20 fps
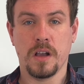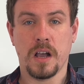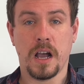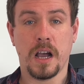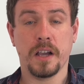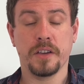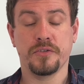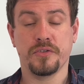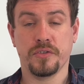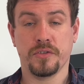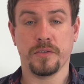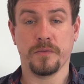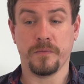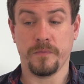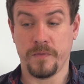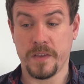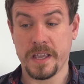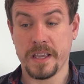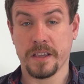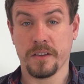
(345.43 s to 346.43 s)
hydrogen
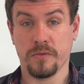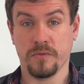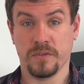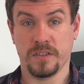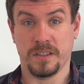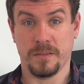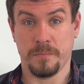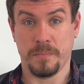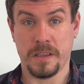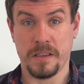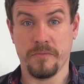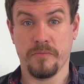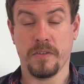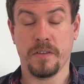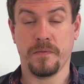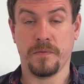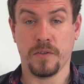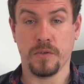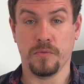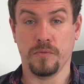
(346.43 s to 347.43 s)
vehicles to be
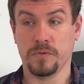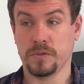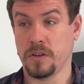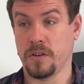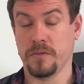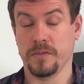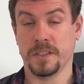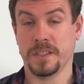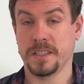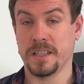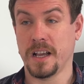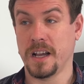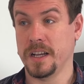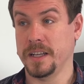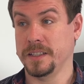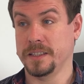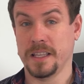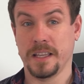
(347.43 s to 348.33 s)
refueled on site,